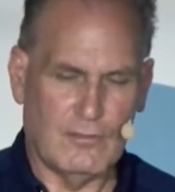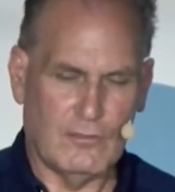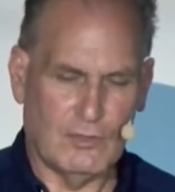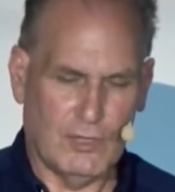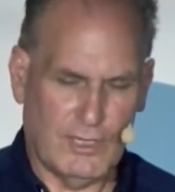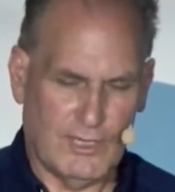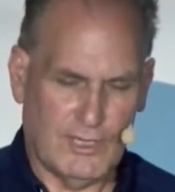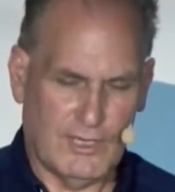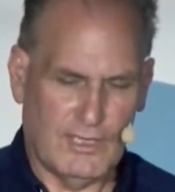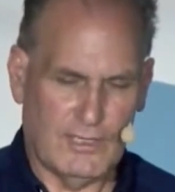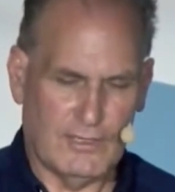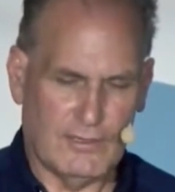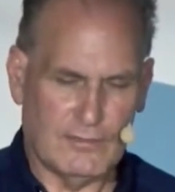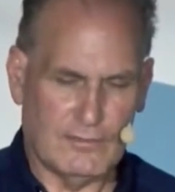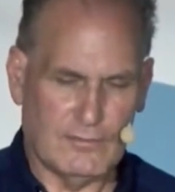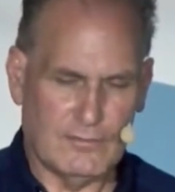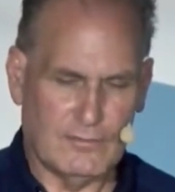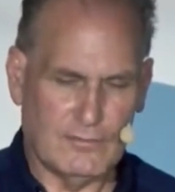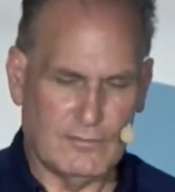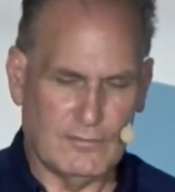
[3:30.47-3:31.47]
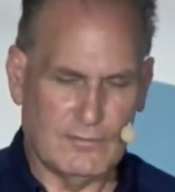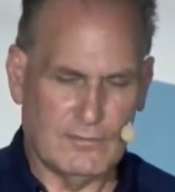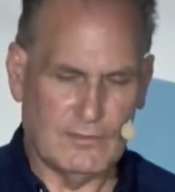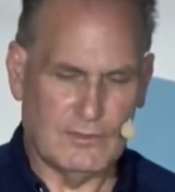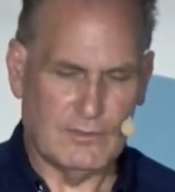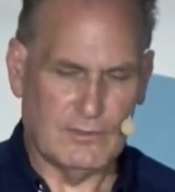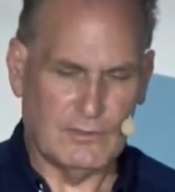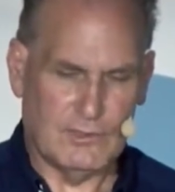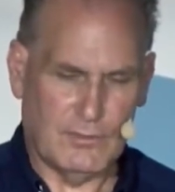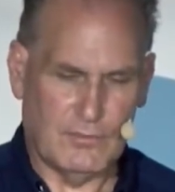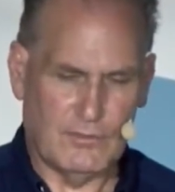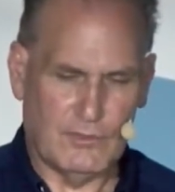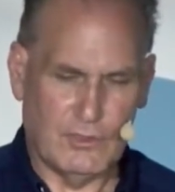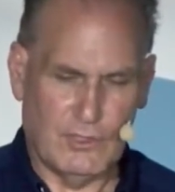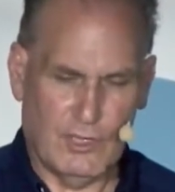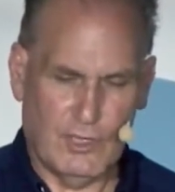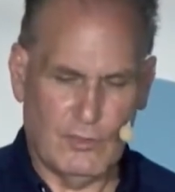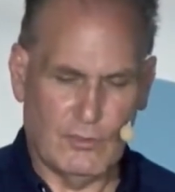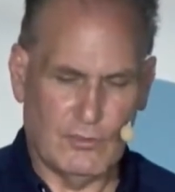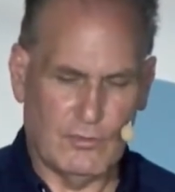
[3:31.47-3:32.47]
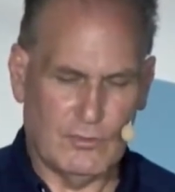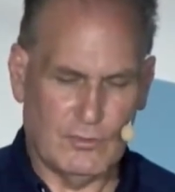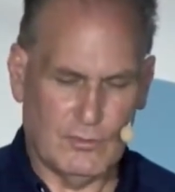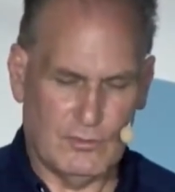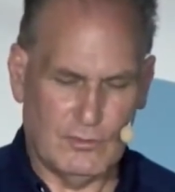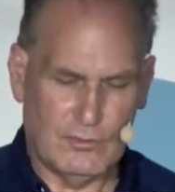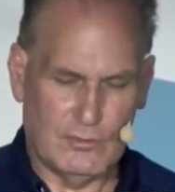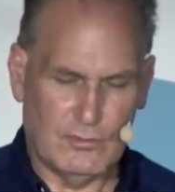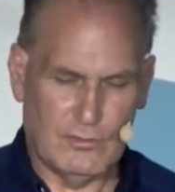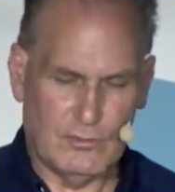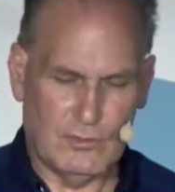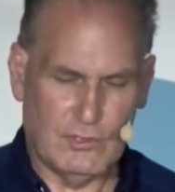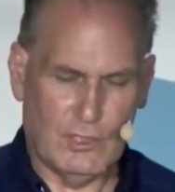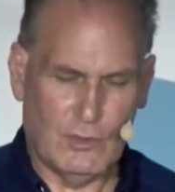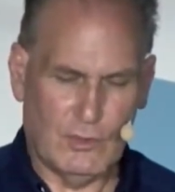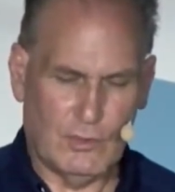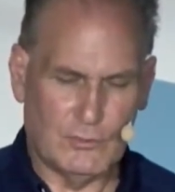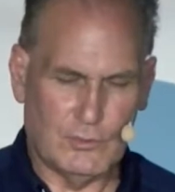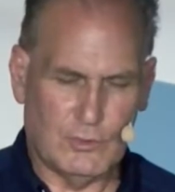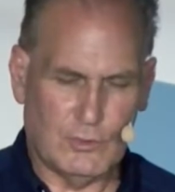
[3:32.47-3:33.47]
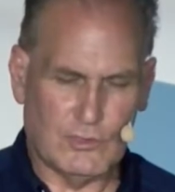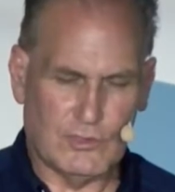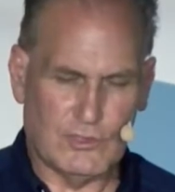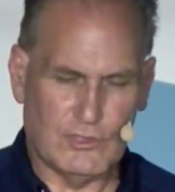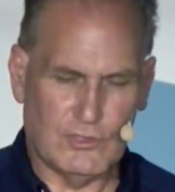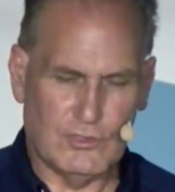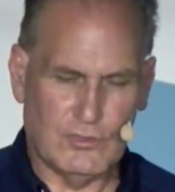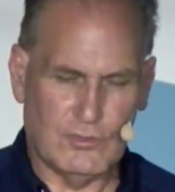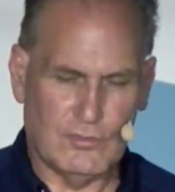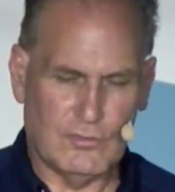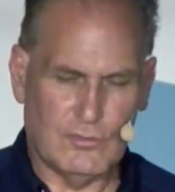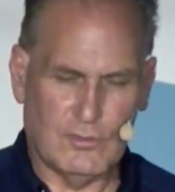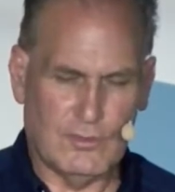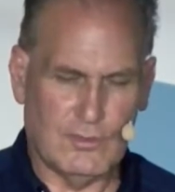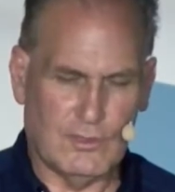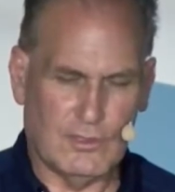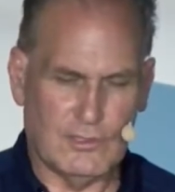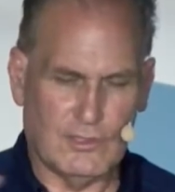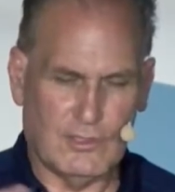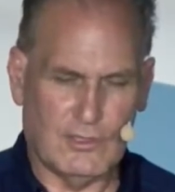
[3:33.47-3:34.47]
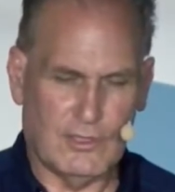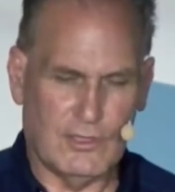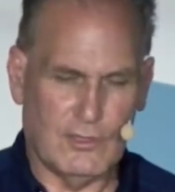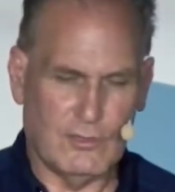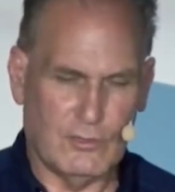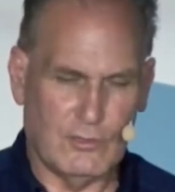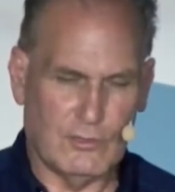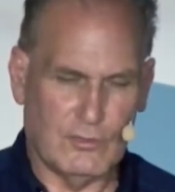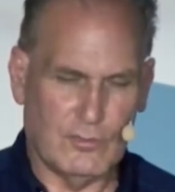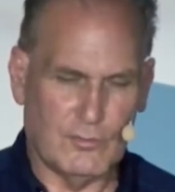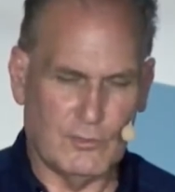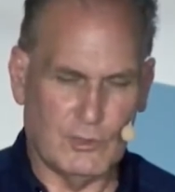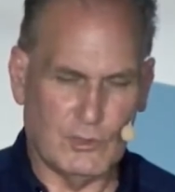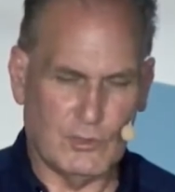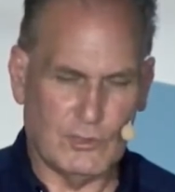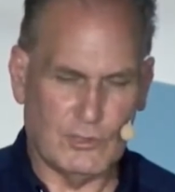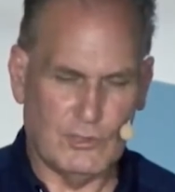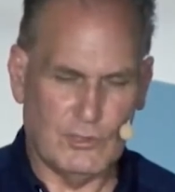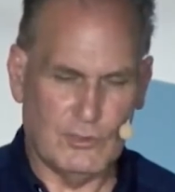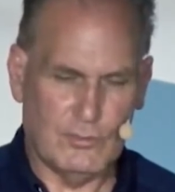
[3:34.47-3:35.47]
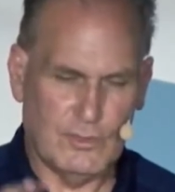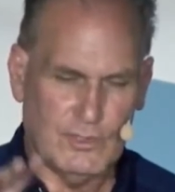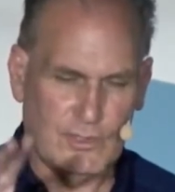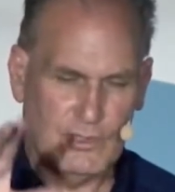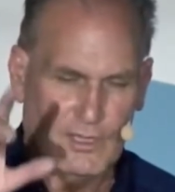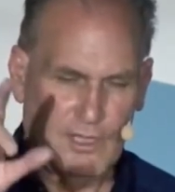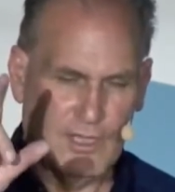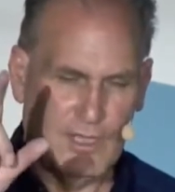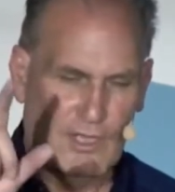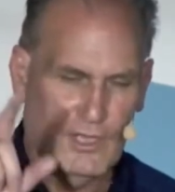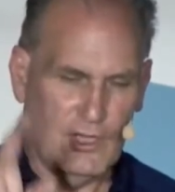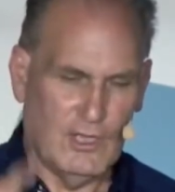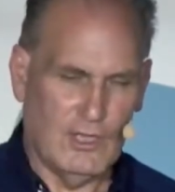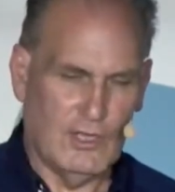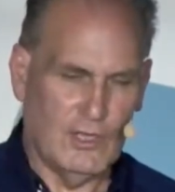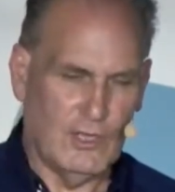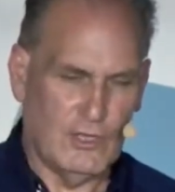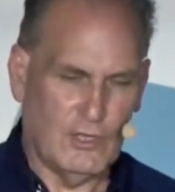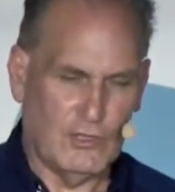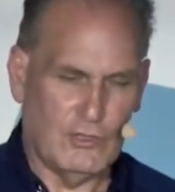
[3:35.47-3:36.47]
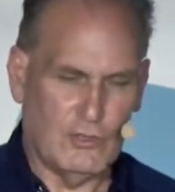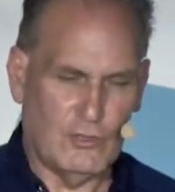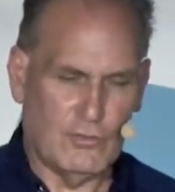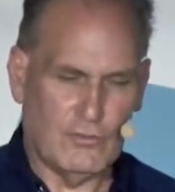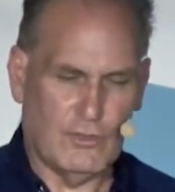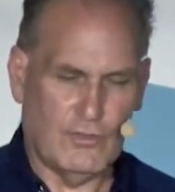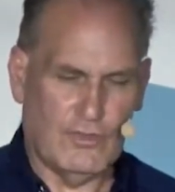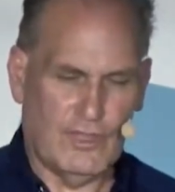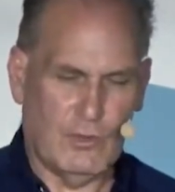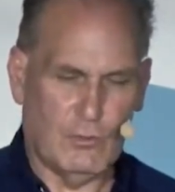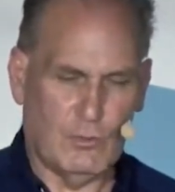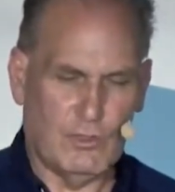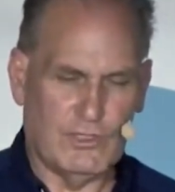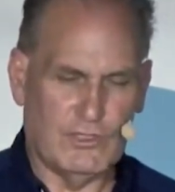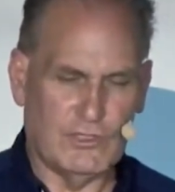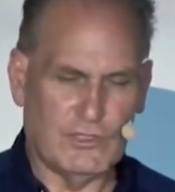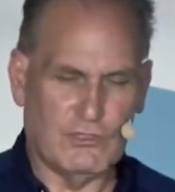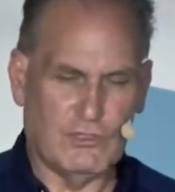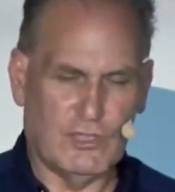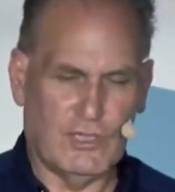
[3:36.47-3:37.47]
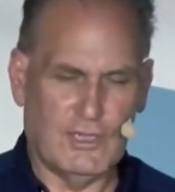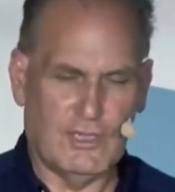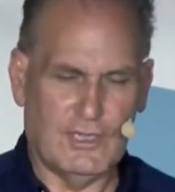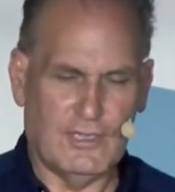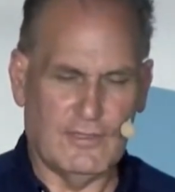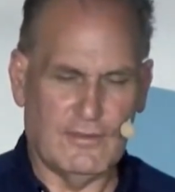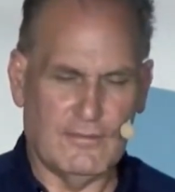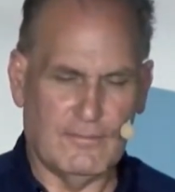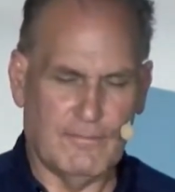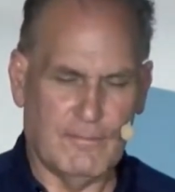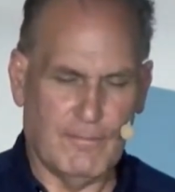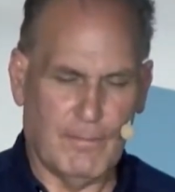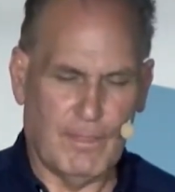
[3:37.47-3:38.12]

Right now. So you know I'm talking to you. Oh, I don't know who I'm talking to, but you've got that witness right now.